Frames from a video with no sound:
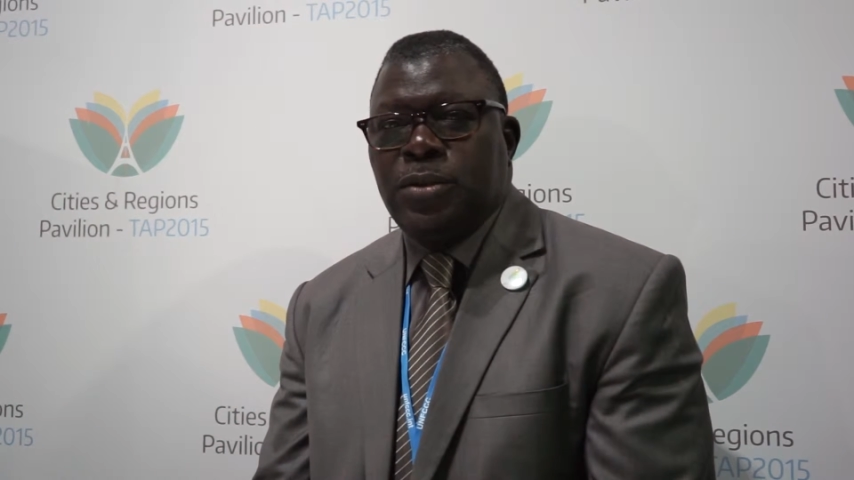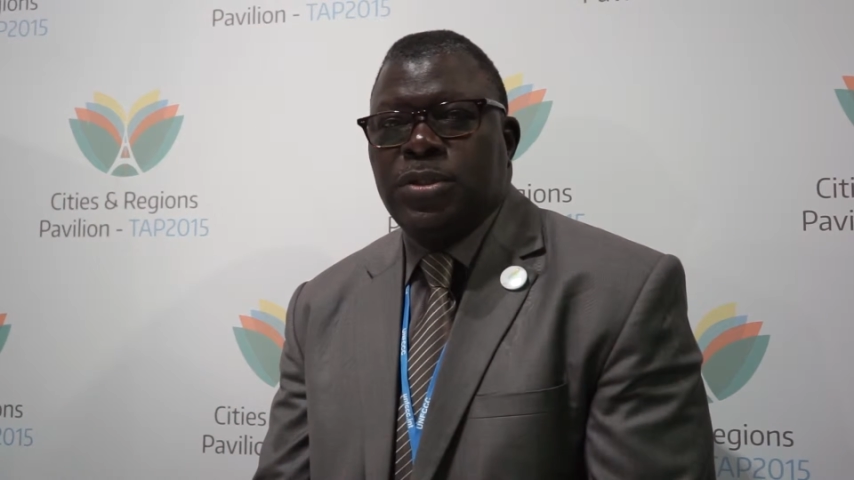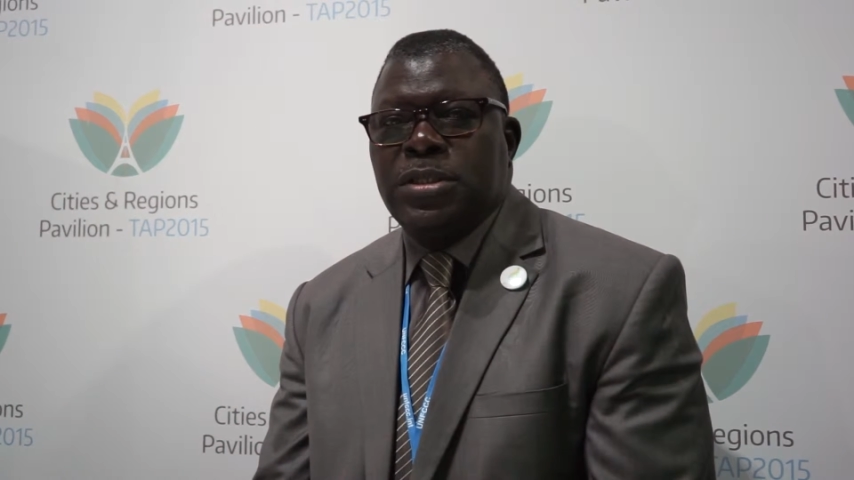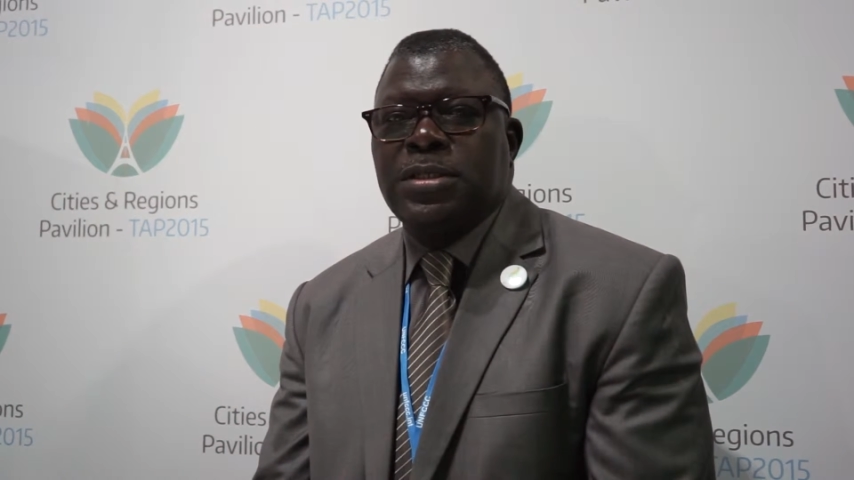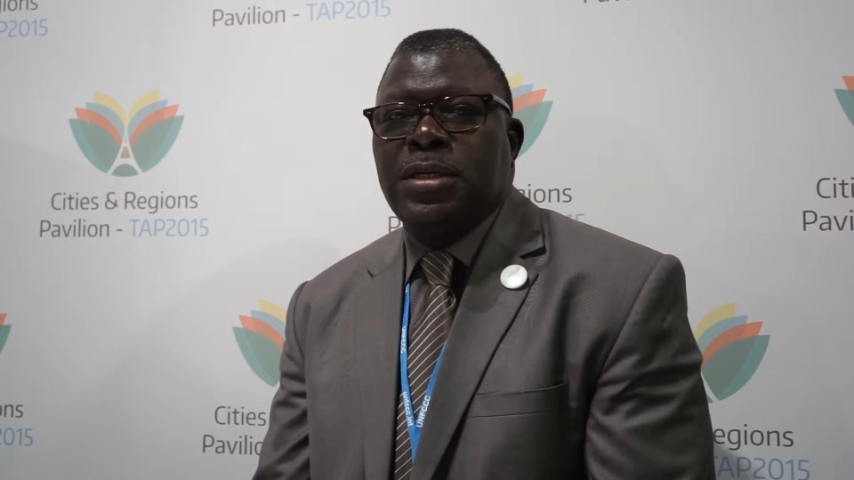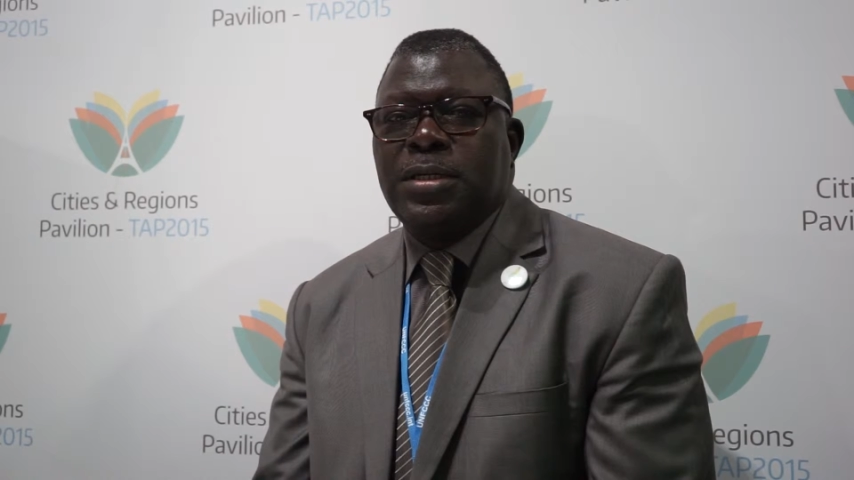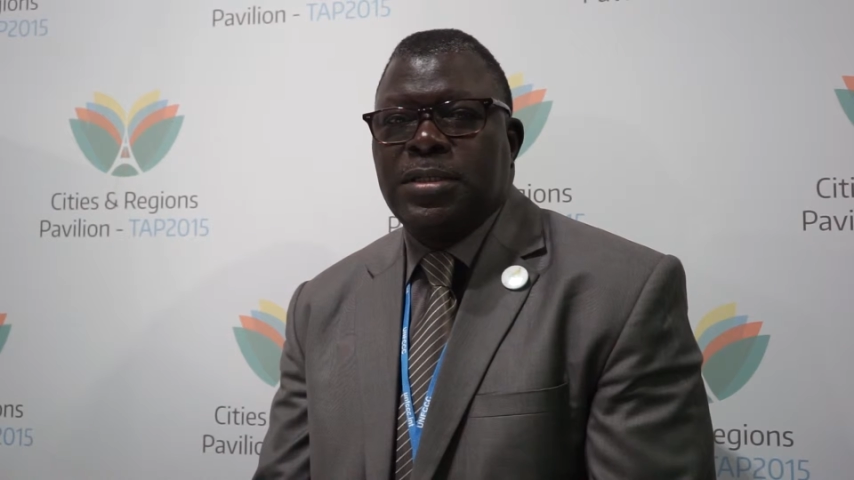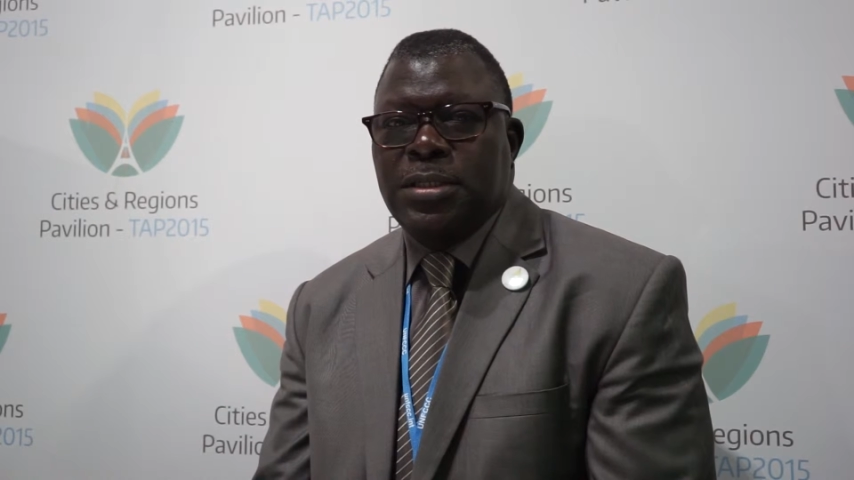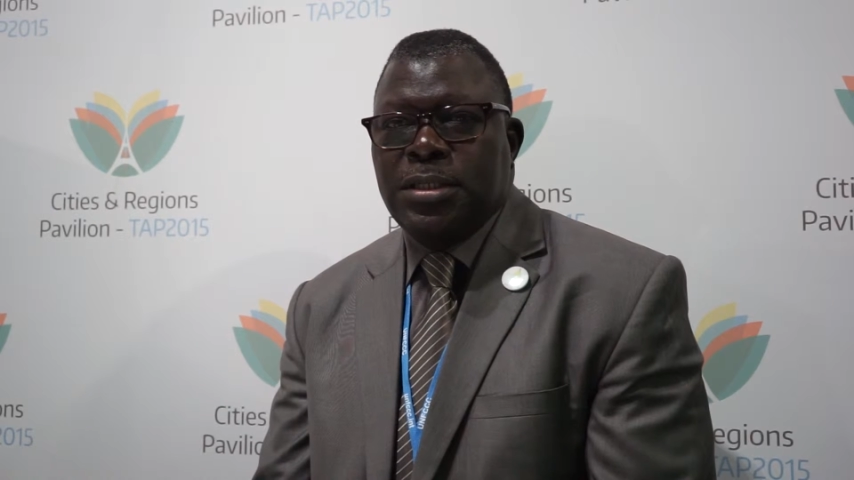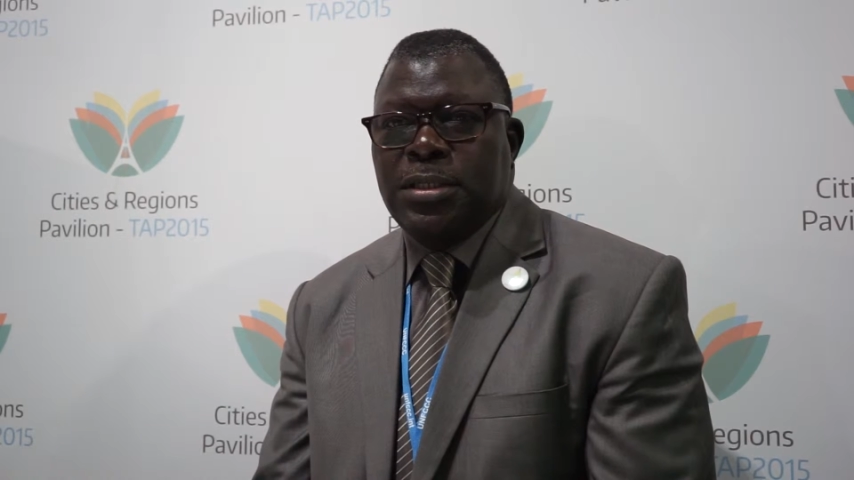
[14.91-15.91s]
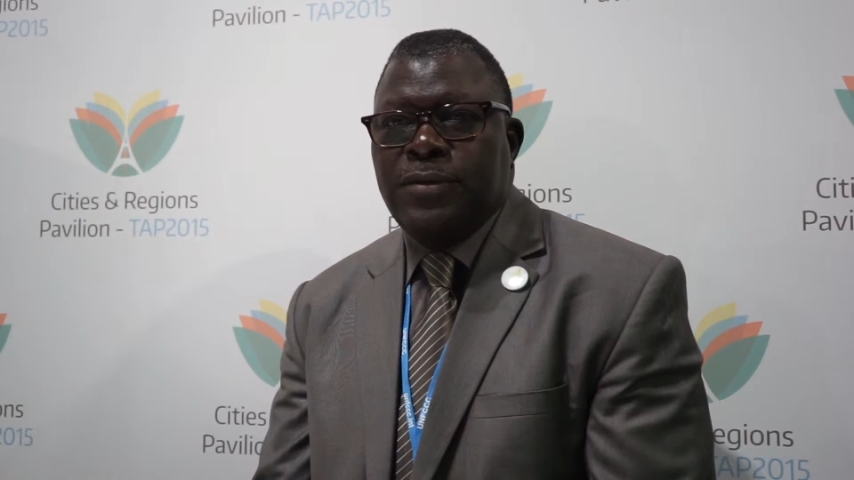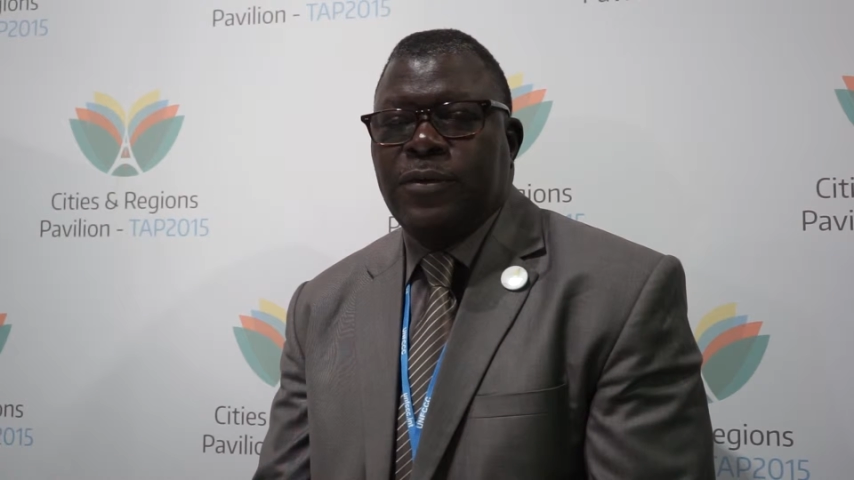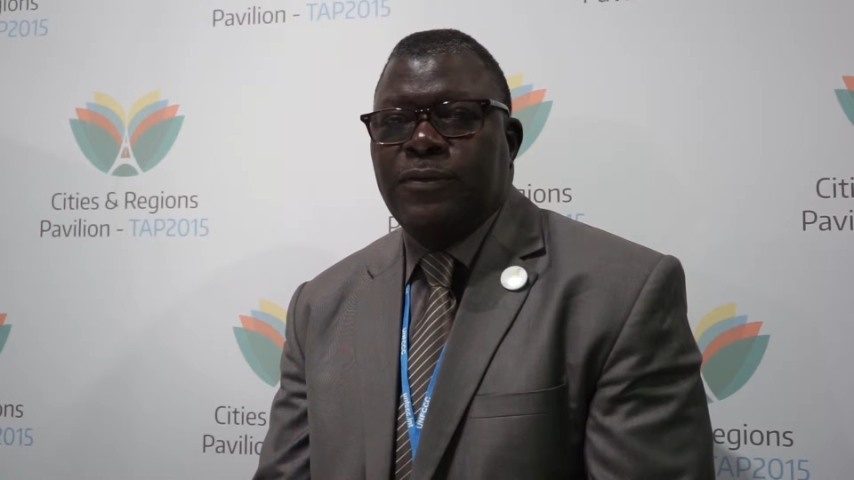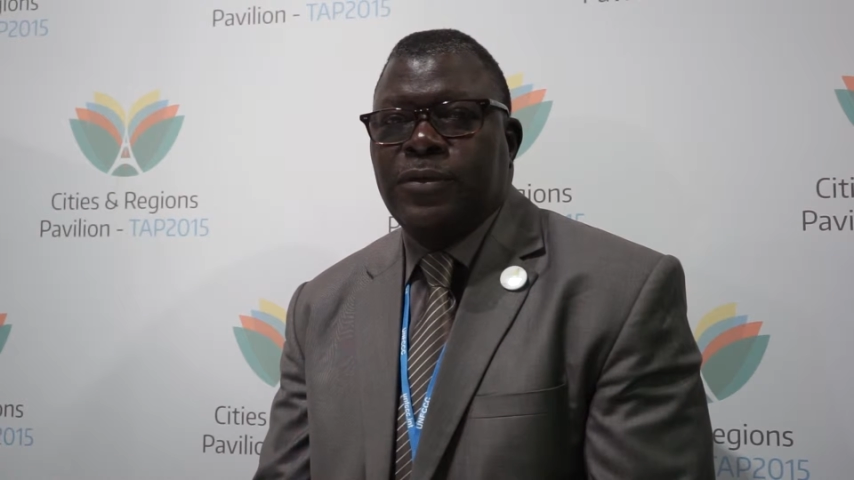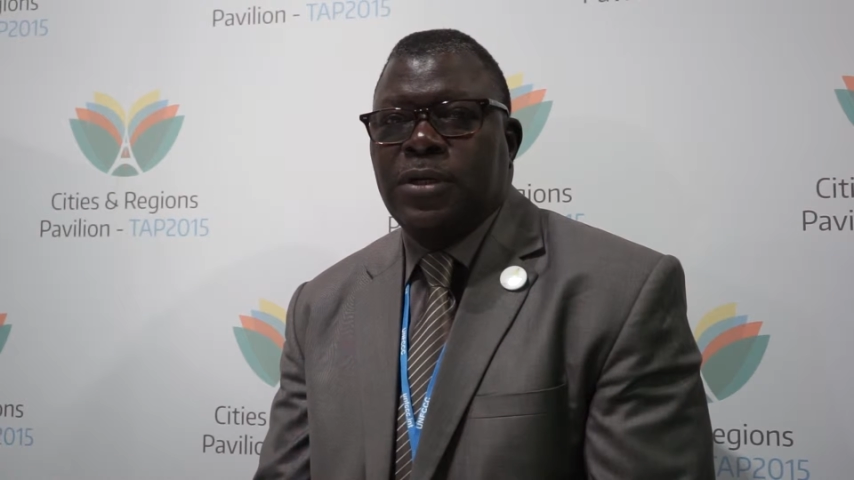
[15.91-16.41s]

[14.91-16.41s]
which is an initiative of